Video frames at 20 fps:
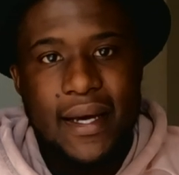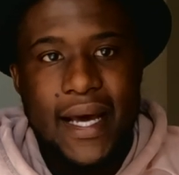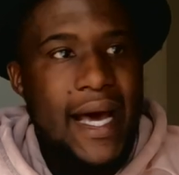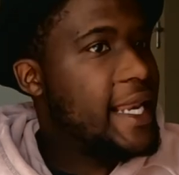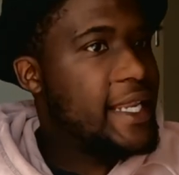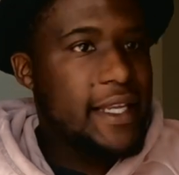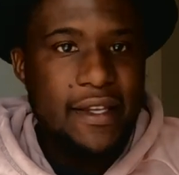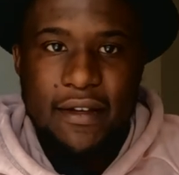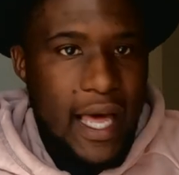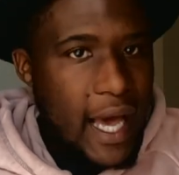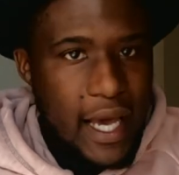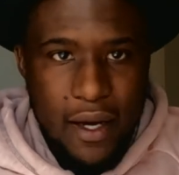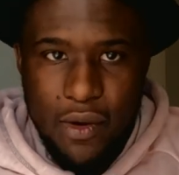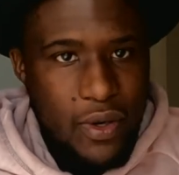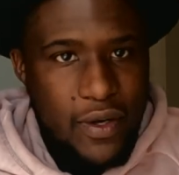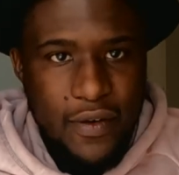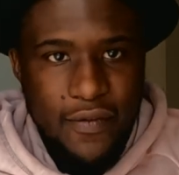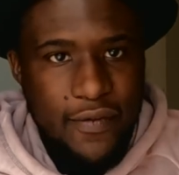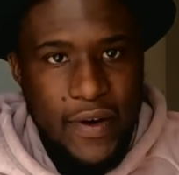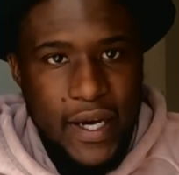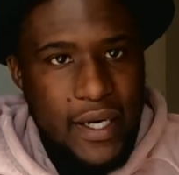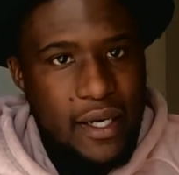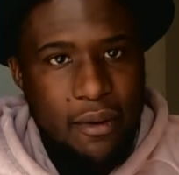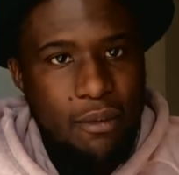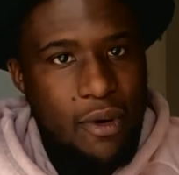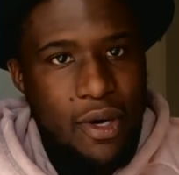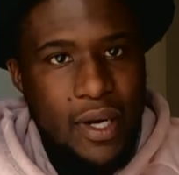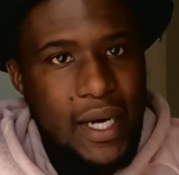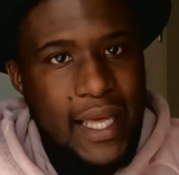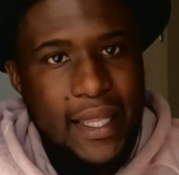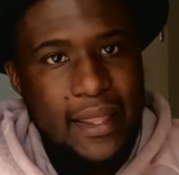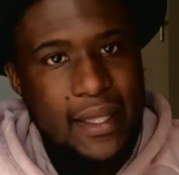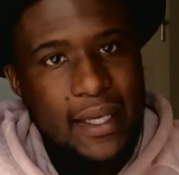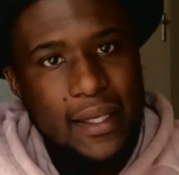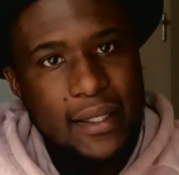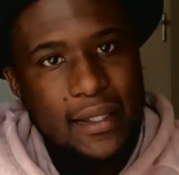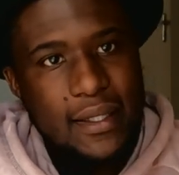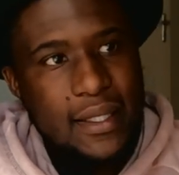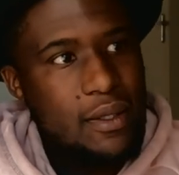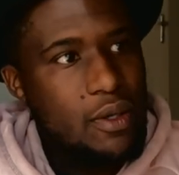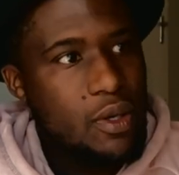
I couldn't find a mall like that.